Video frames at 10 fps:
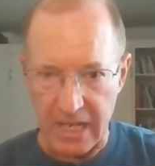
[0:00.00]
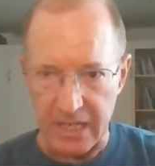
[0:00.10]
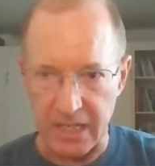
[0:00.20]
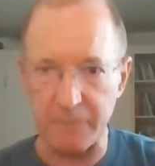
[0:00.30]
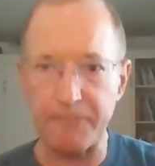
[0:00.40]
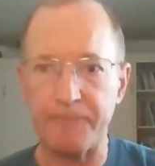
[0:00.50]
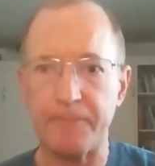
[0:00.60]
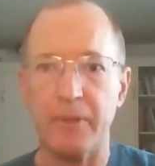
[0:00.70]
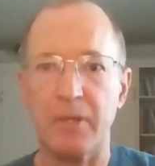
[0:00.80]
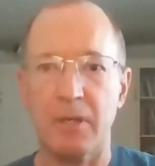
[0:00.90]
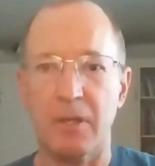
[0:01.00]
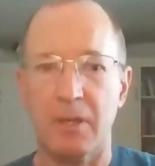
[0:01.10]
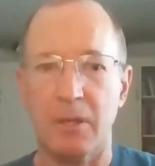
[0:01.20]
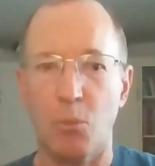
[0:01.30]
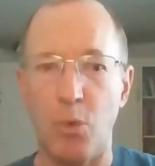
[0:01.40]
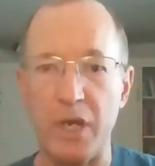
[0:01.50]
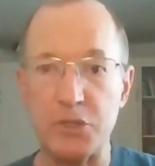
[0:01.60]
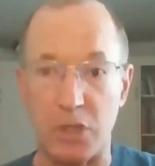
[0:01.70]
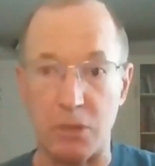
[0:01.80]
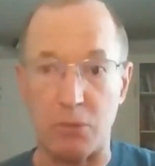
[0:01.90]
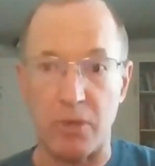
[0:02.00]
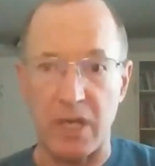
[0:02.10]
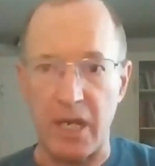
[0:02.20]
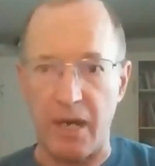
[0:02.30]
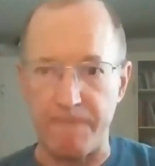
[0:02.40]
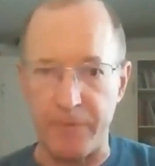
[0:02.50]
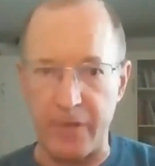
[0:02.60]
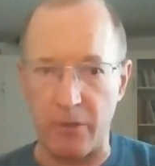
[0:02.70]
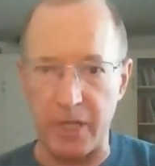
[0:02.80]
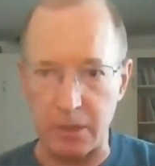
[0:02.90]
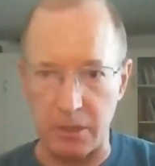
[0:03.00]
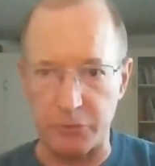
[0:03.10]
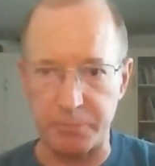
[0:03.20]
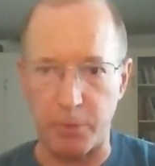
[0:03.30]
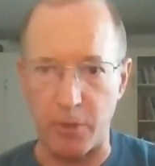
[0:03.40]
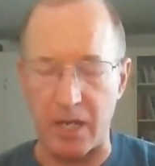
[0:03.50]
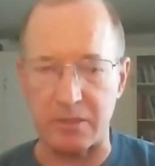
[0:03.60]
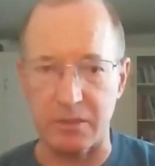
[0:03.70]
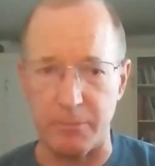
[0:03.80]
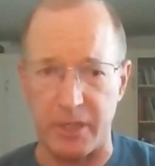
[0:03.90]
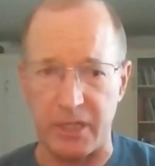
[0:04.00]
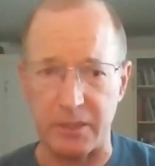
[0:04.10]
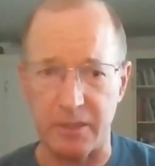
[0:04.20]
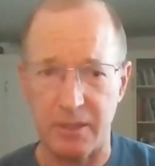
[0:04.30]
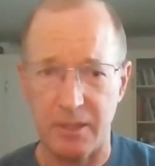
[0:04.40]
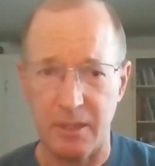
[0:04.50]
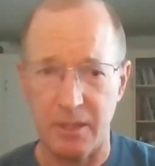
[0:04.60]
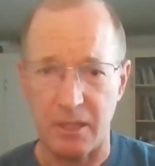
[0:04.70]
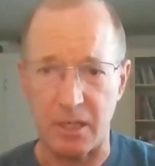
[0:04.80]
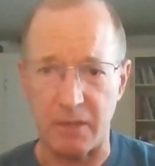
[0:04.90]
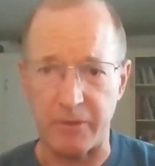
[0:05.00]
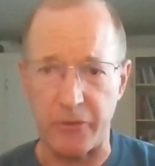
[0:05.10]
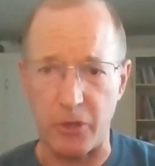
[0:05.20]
if we don't have very close proximity of other